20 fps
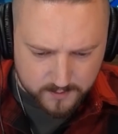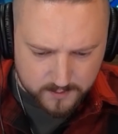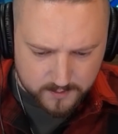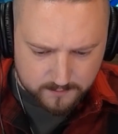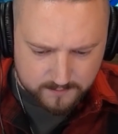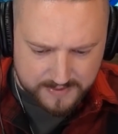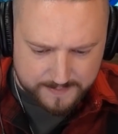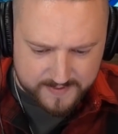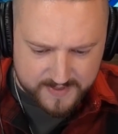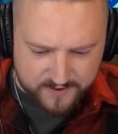
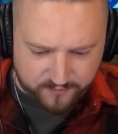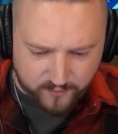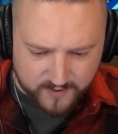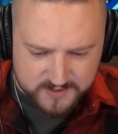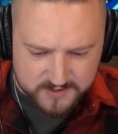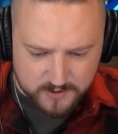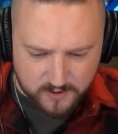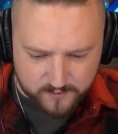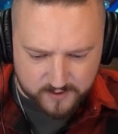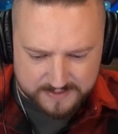Maybe that
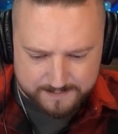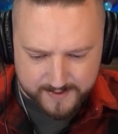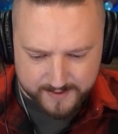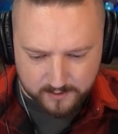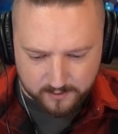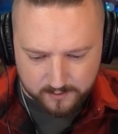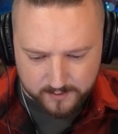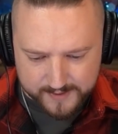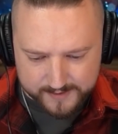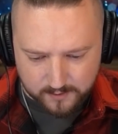freeze is all
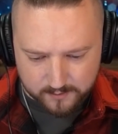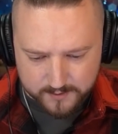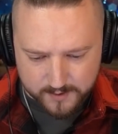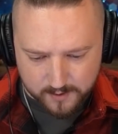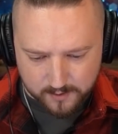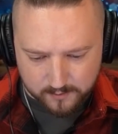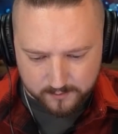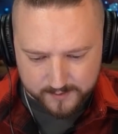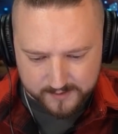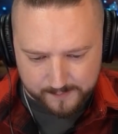committal. I don't
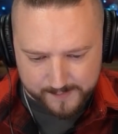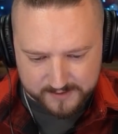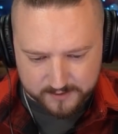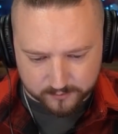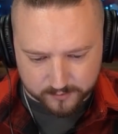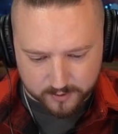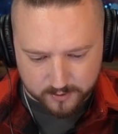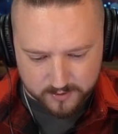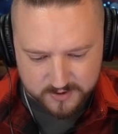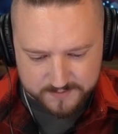know. I don't make
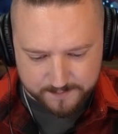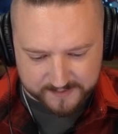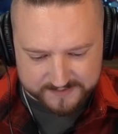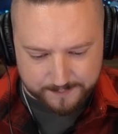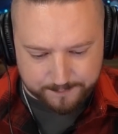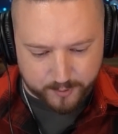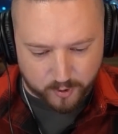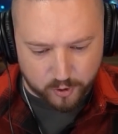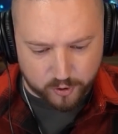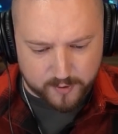the rules. But
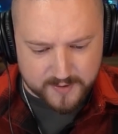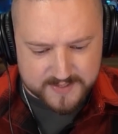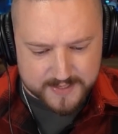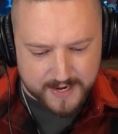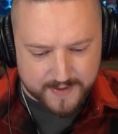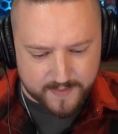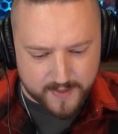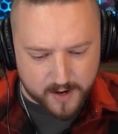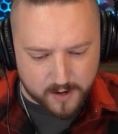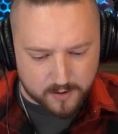the Bowler goes
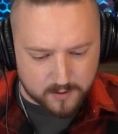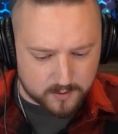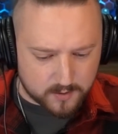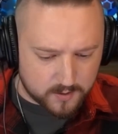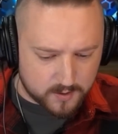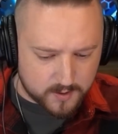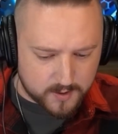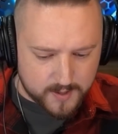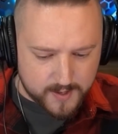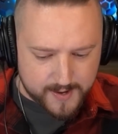in there.
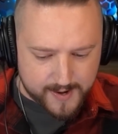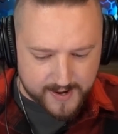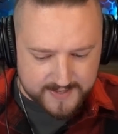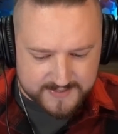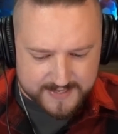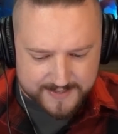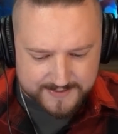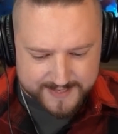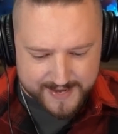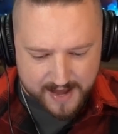
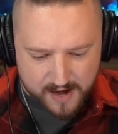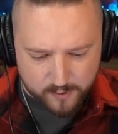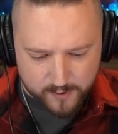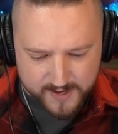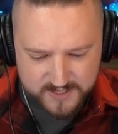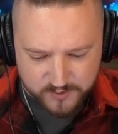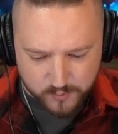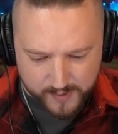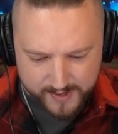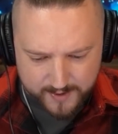Hits that tower
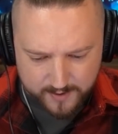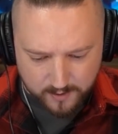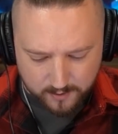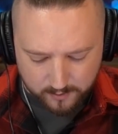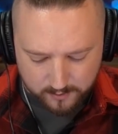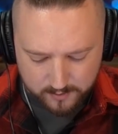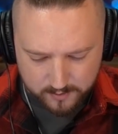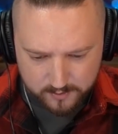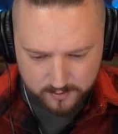as well.